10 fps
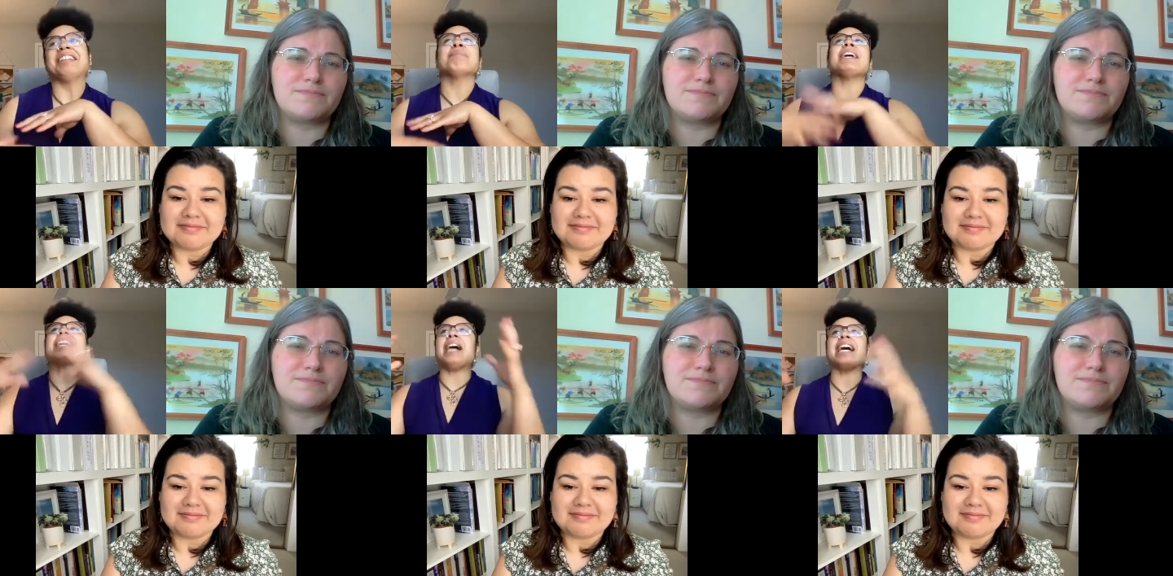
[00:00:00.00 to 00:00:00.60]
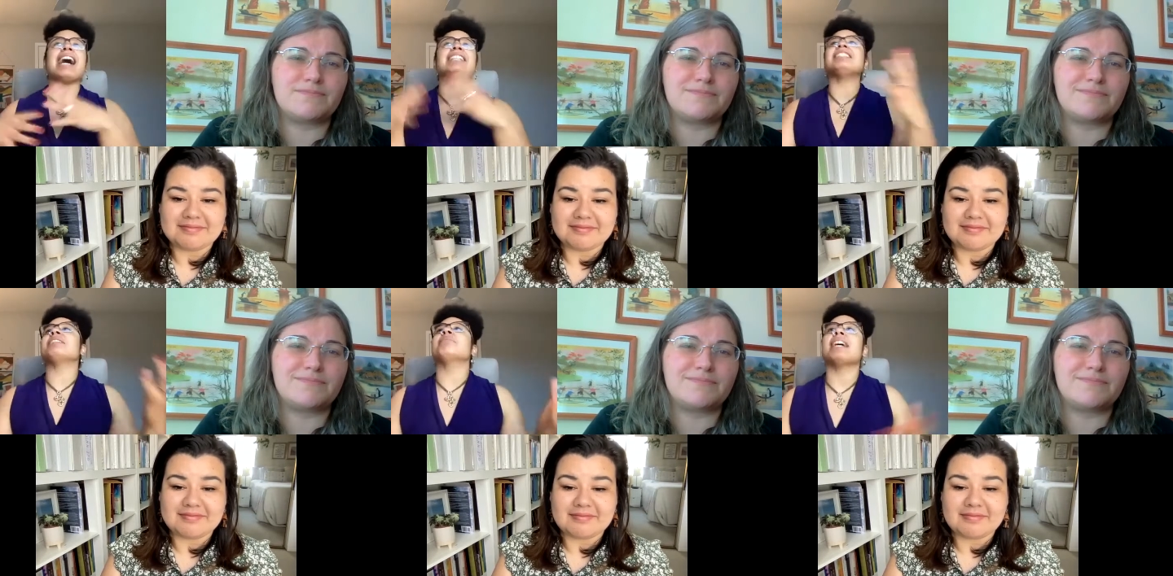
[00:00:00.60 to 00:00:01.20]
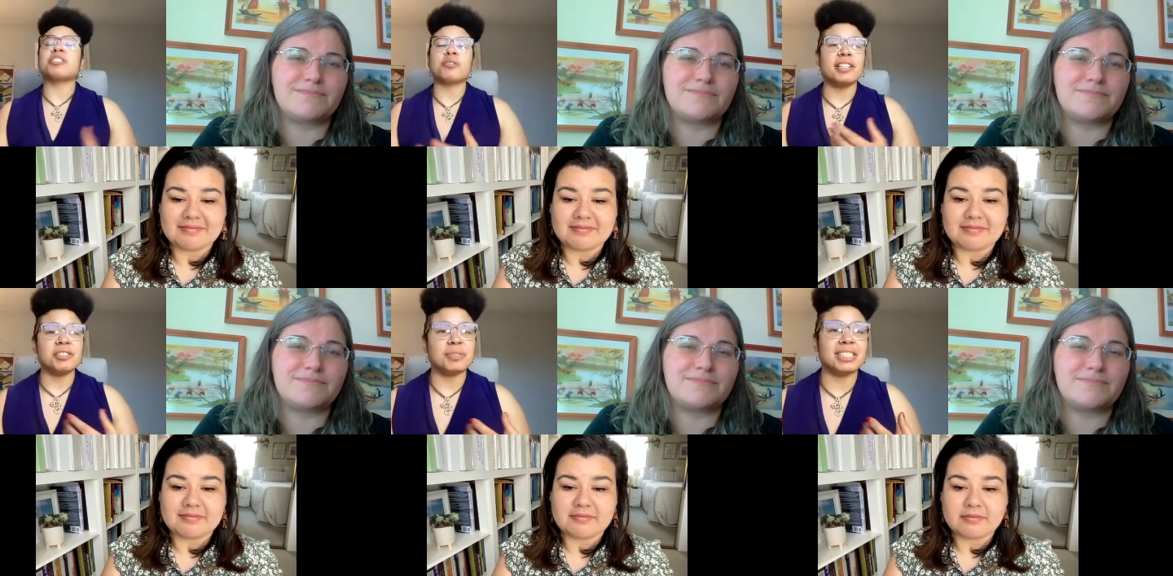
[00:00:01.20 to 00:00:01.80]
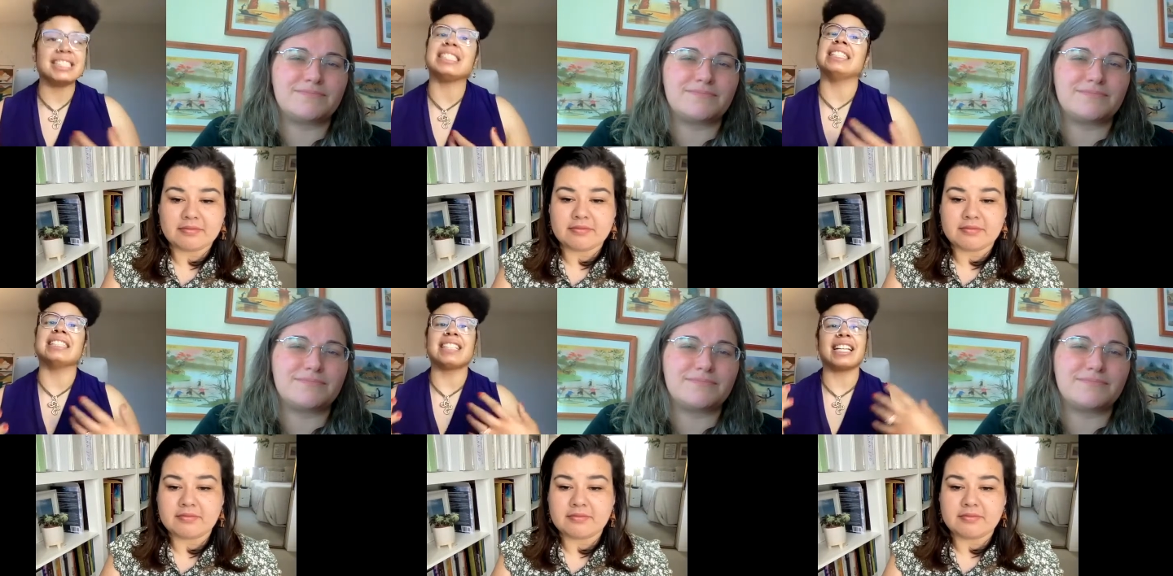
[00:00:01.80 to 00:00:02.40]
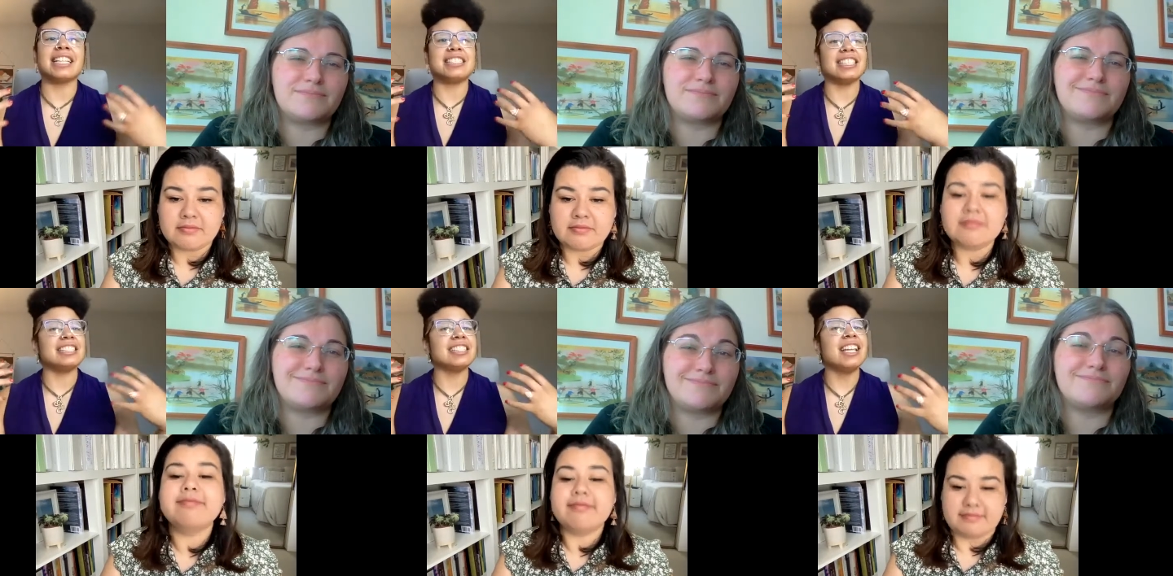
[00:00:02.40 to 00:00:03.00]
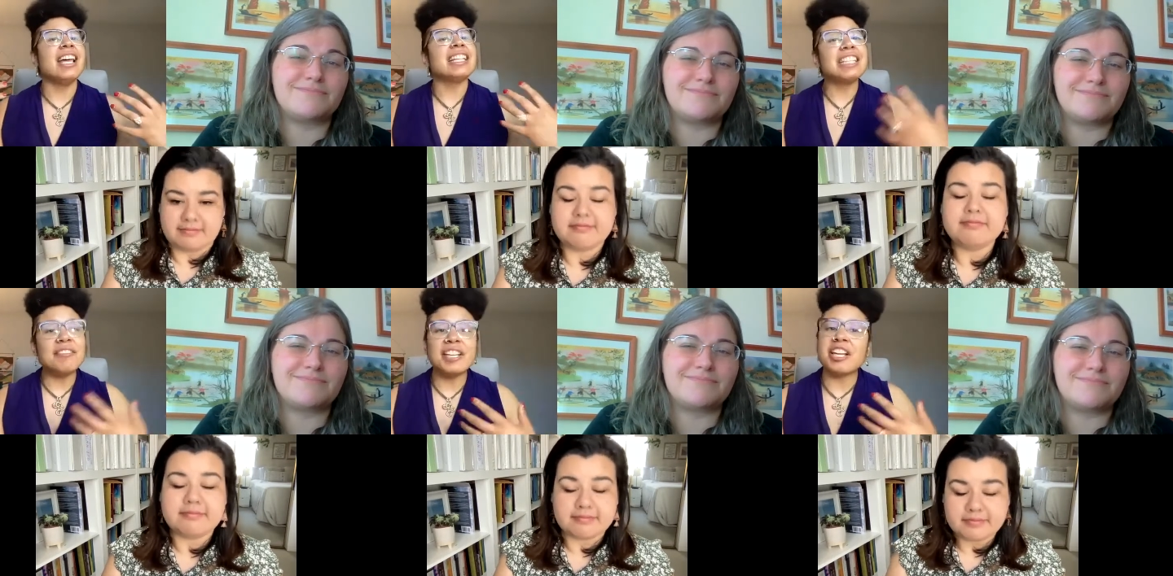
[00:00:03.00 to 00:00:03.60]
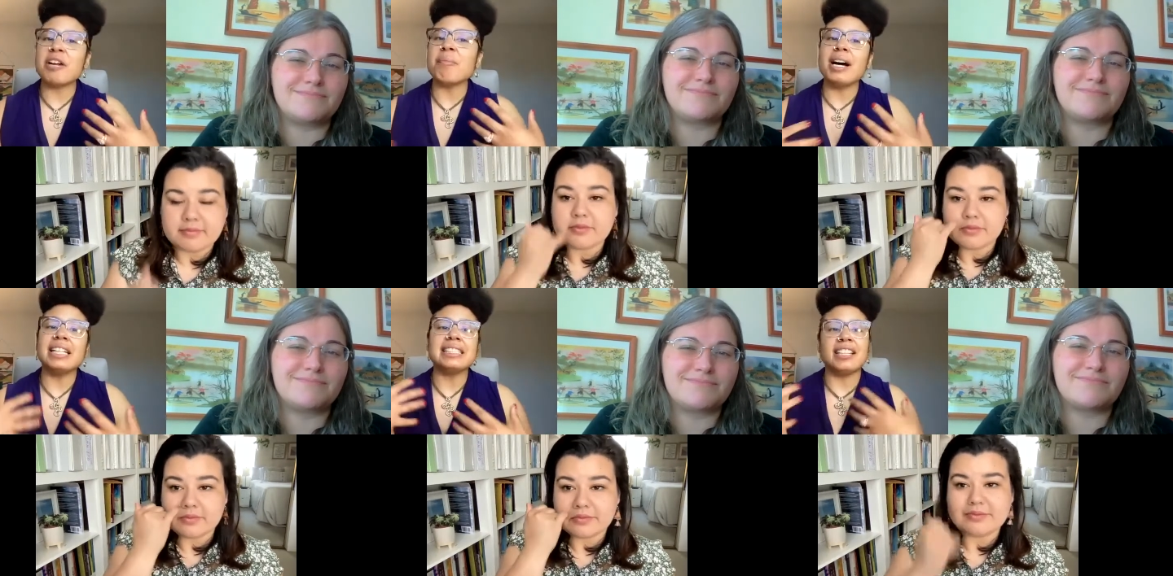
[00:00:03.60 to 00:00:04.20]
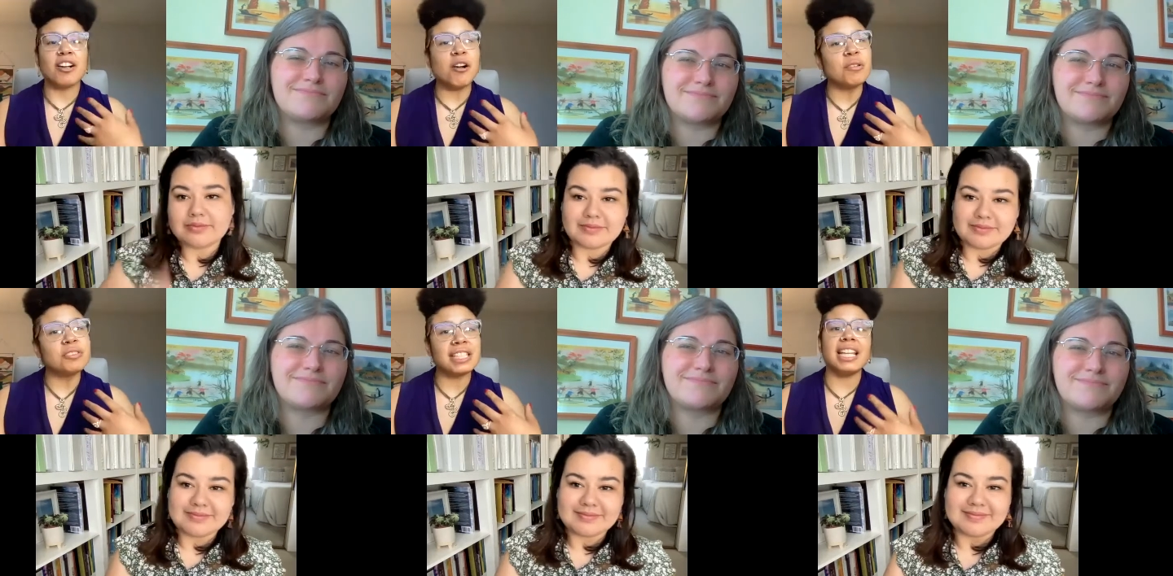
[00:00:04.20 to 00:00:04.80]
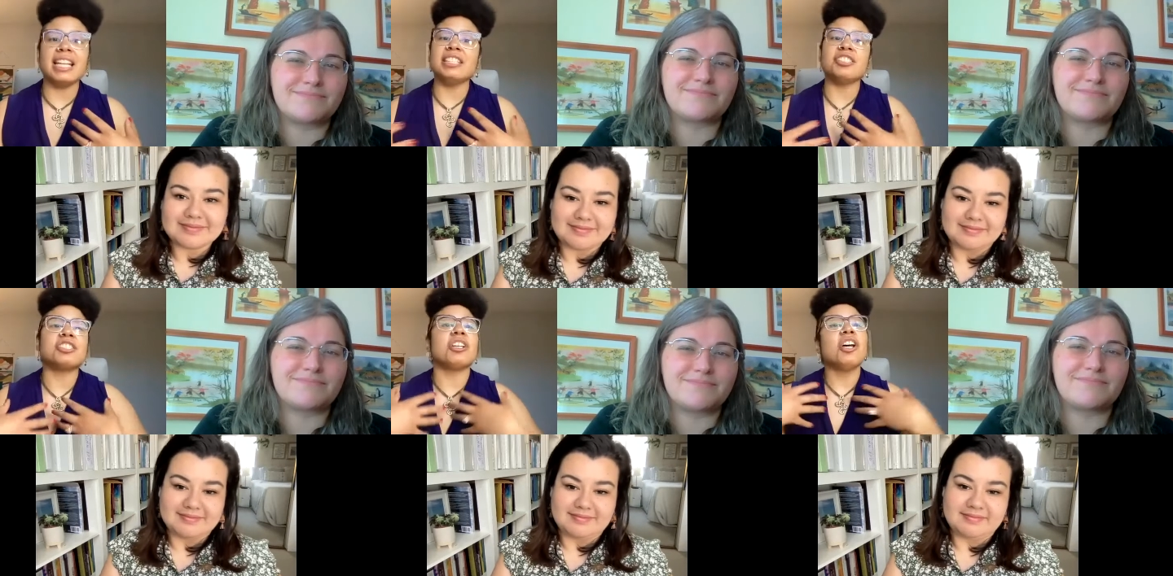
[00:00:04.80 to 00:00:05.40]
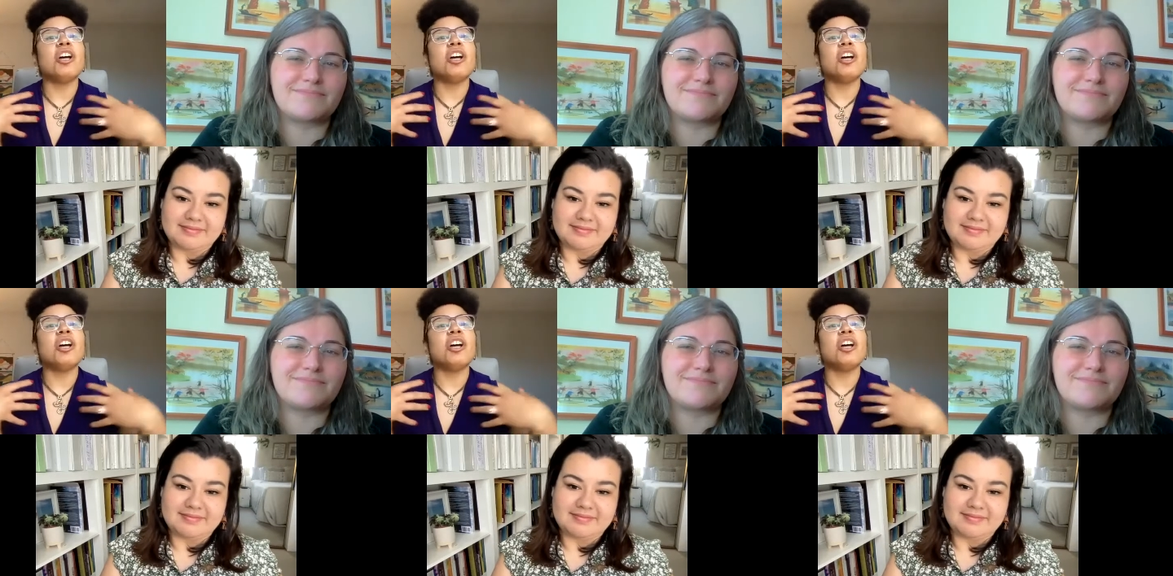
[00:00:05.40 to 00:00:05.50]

Speaker 1: black I, I see black joy as resistance like it's it's living in our bodies in our own skin and just